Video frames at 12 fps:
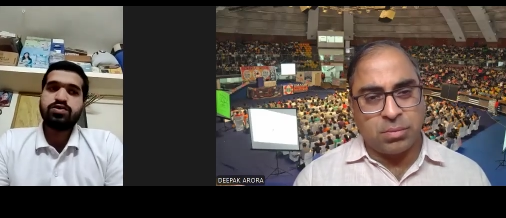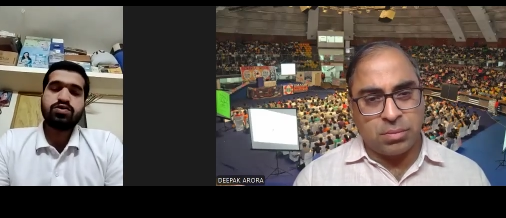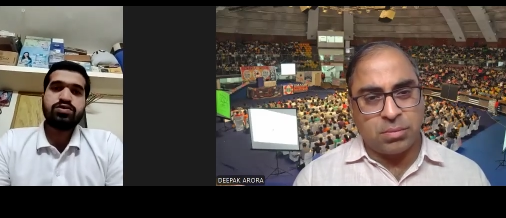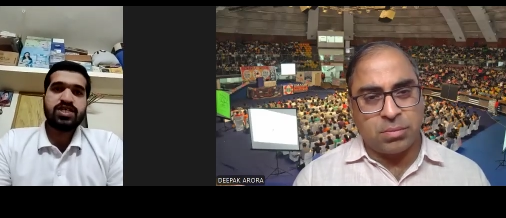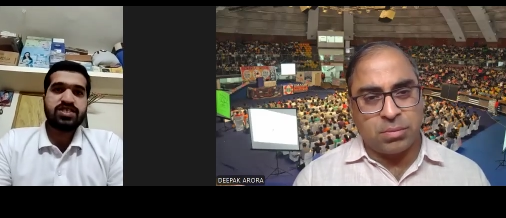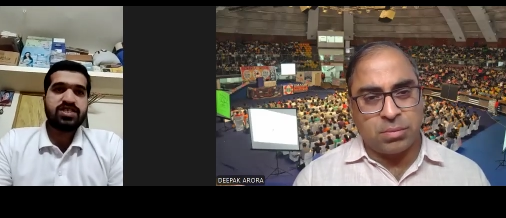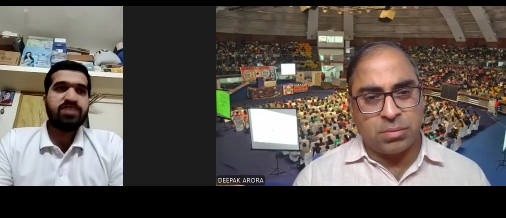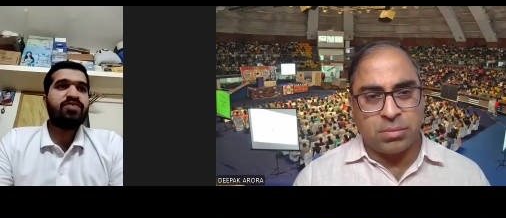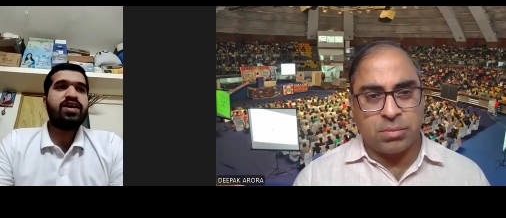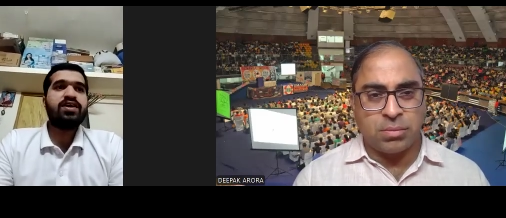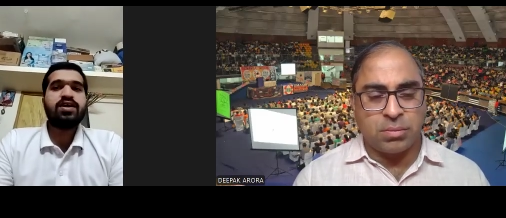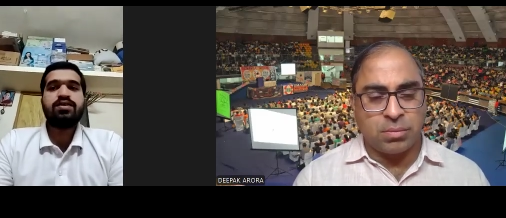Speaker 1: so
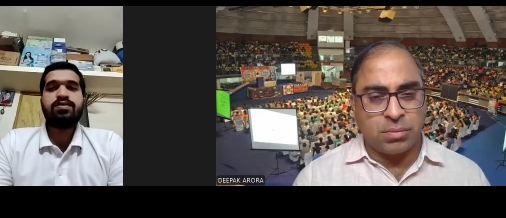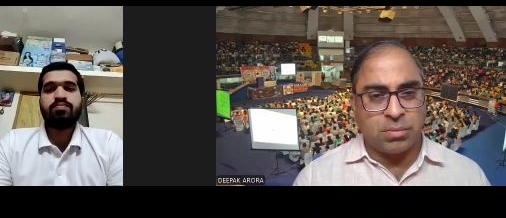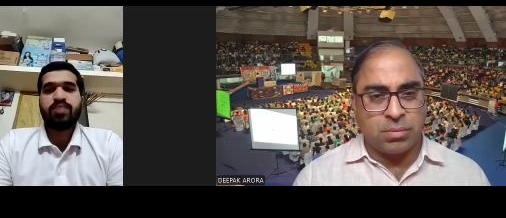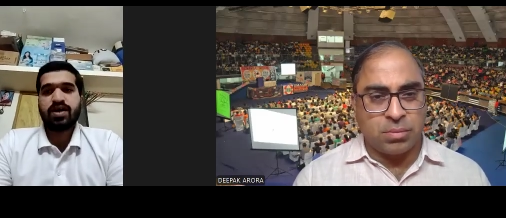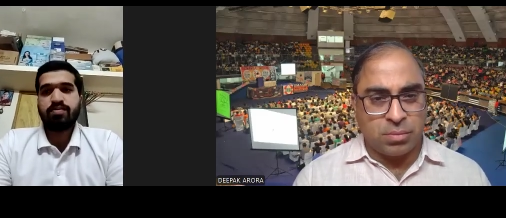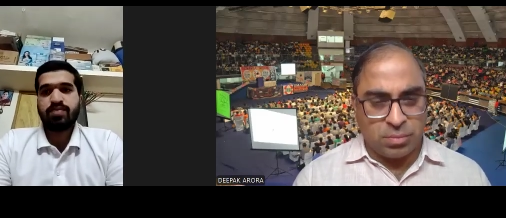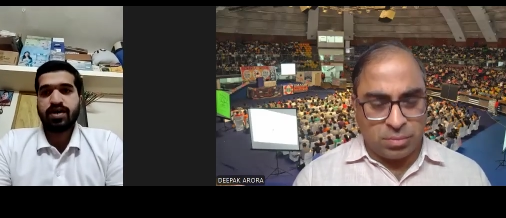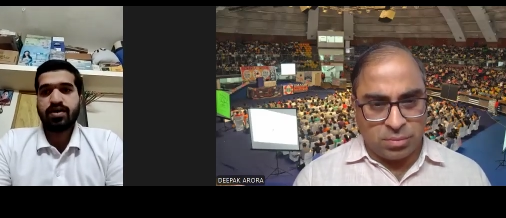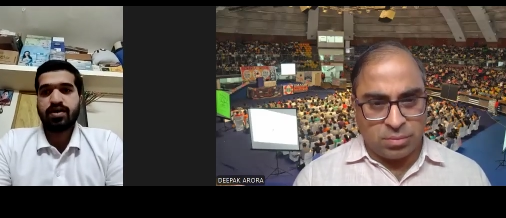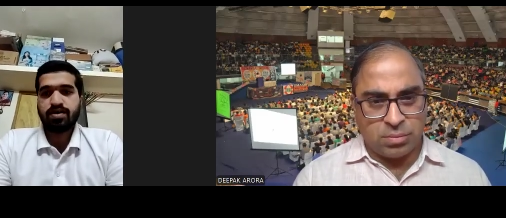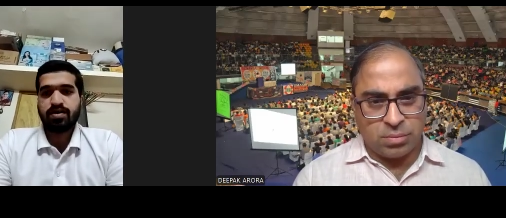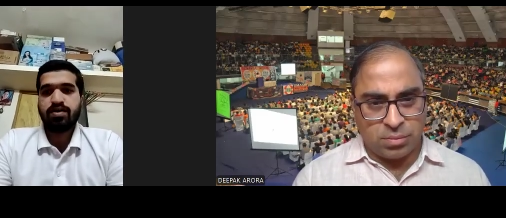justifying it by
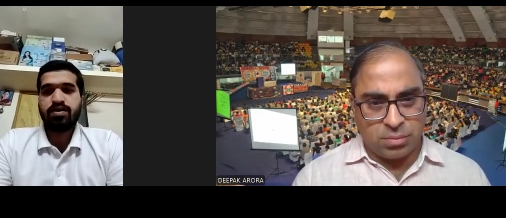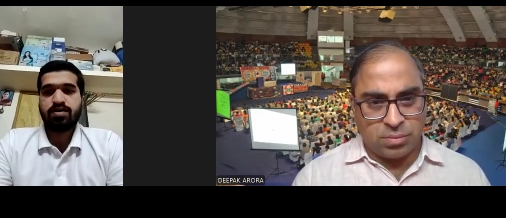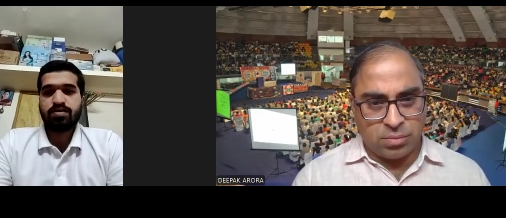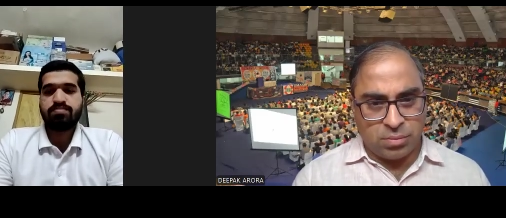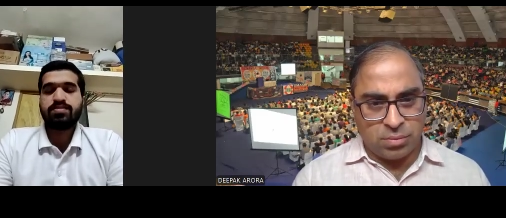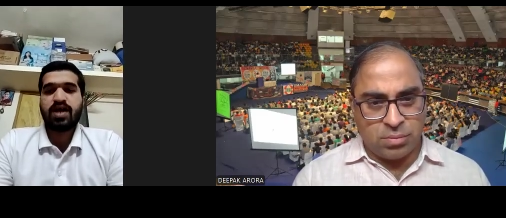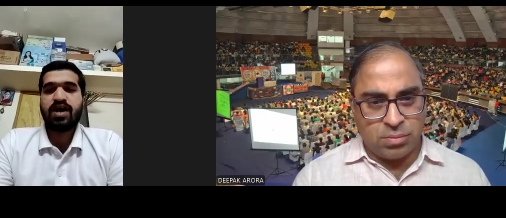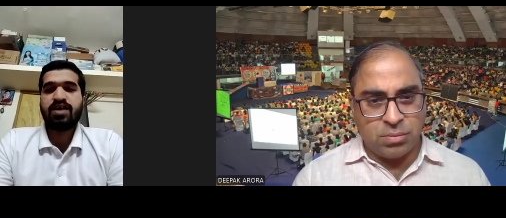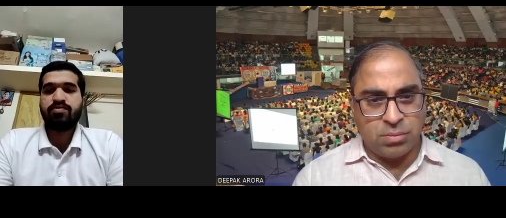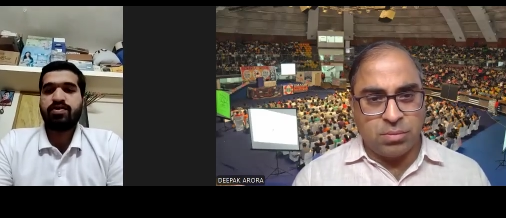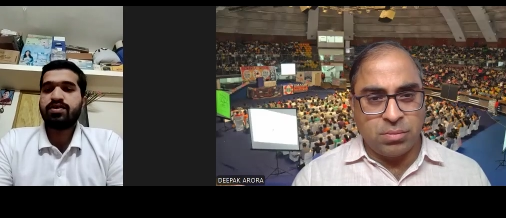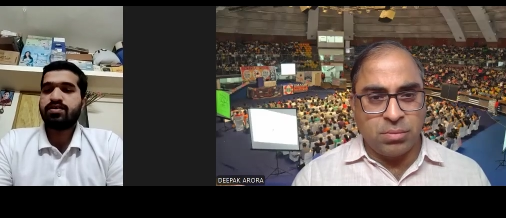my
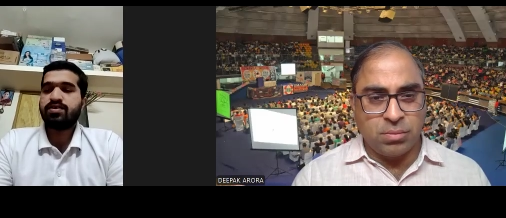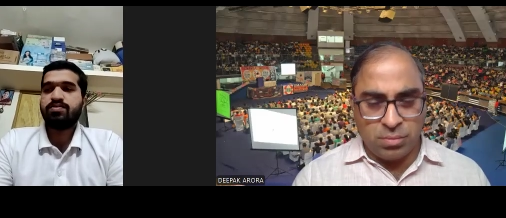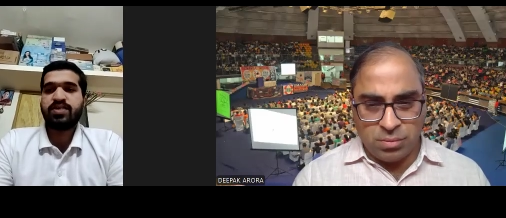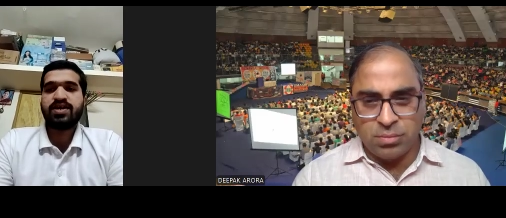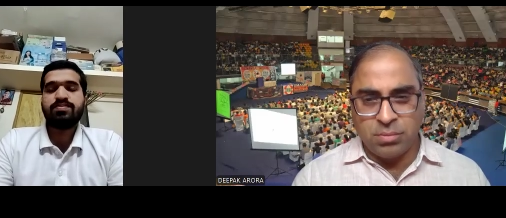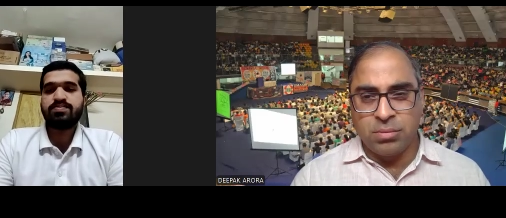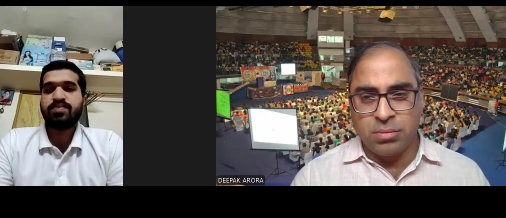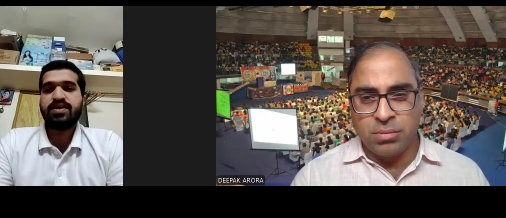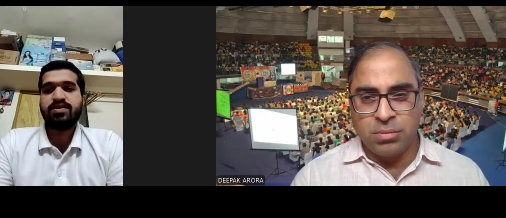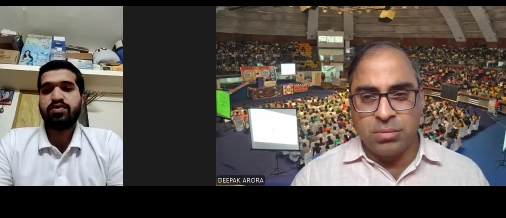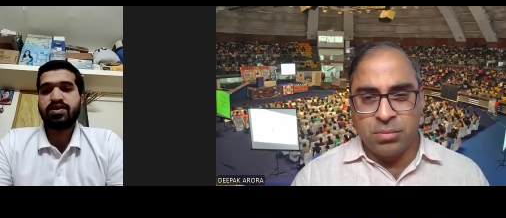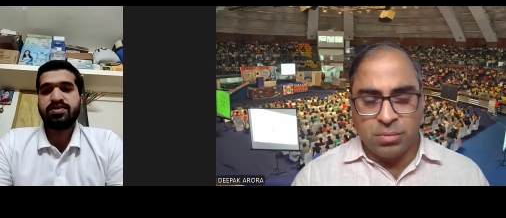hard work becomes my
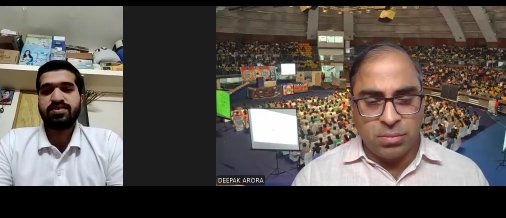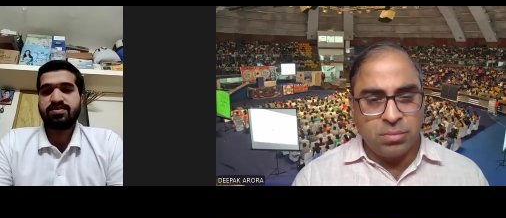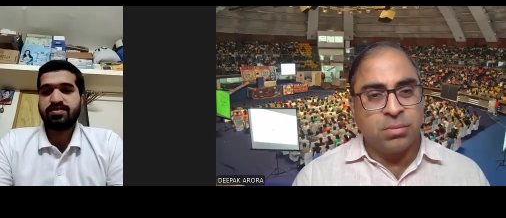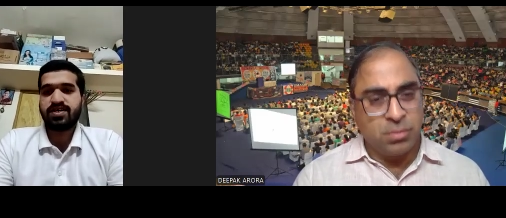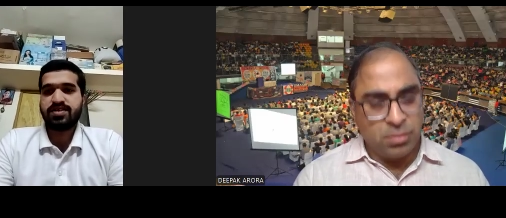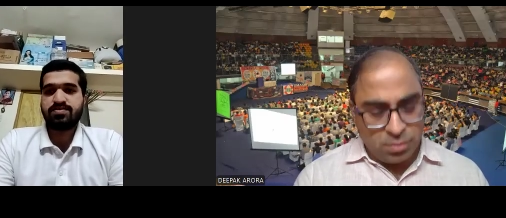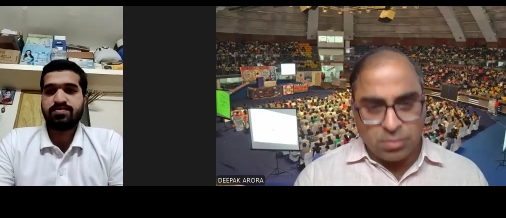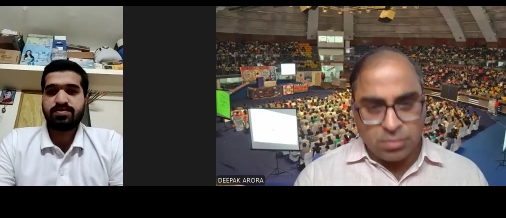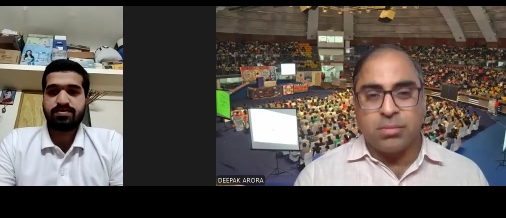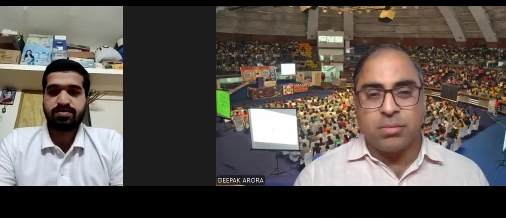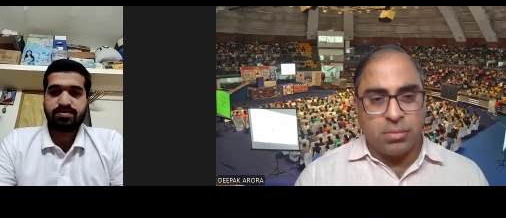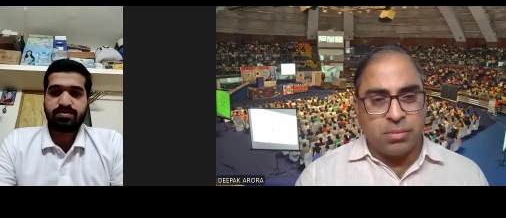duties. That's
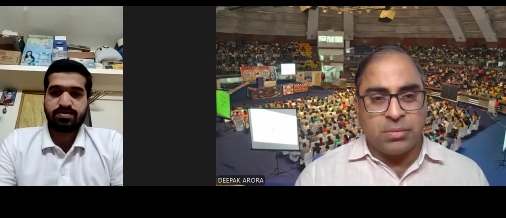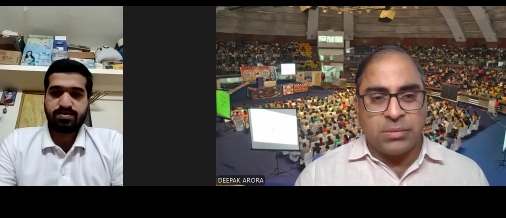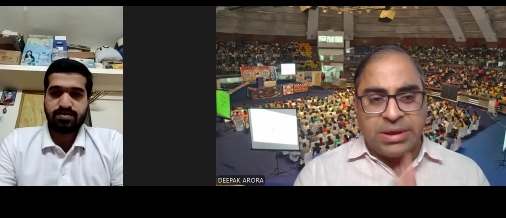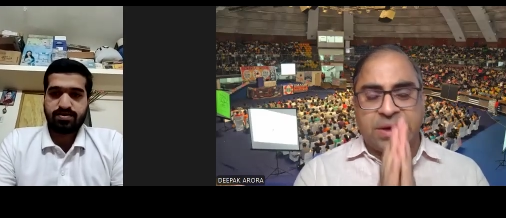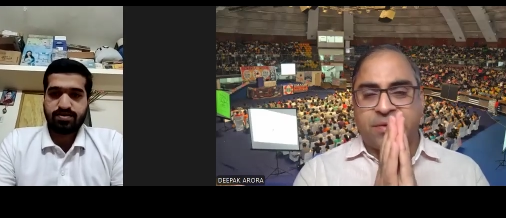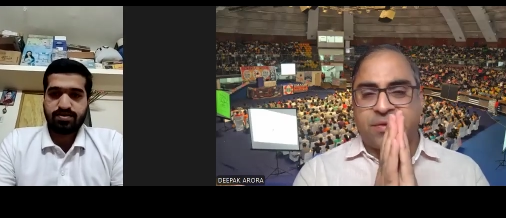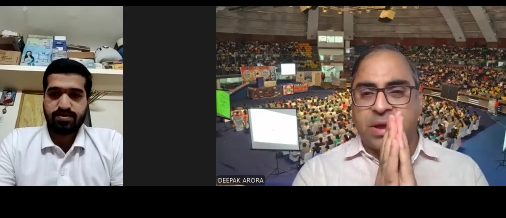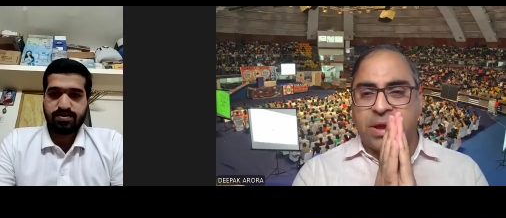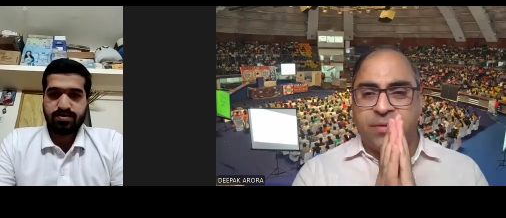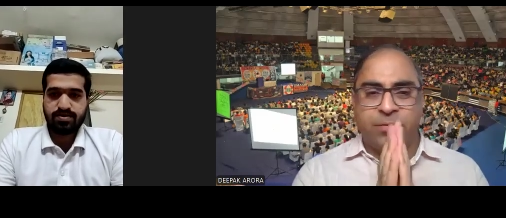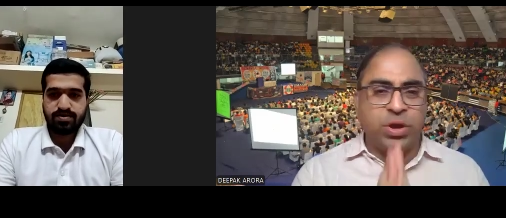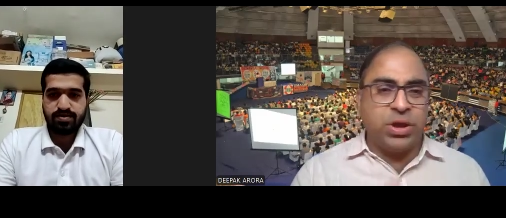
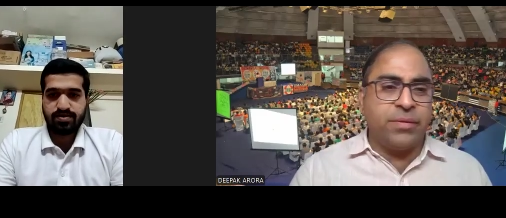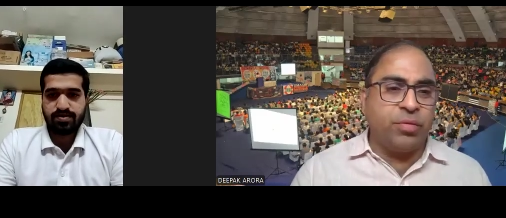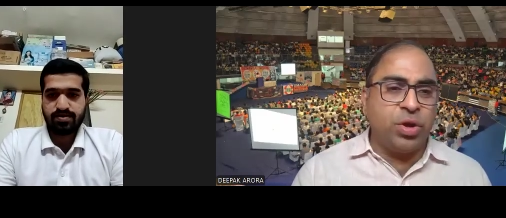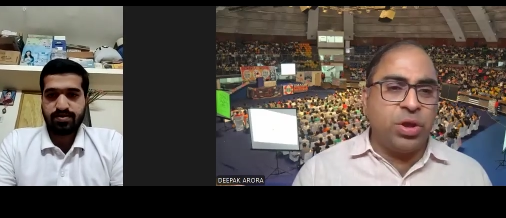
Speaker 2: and we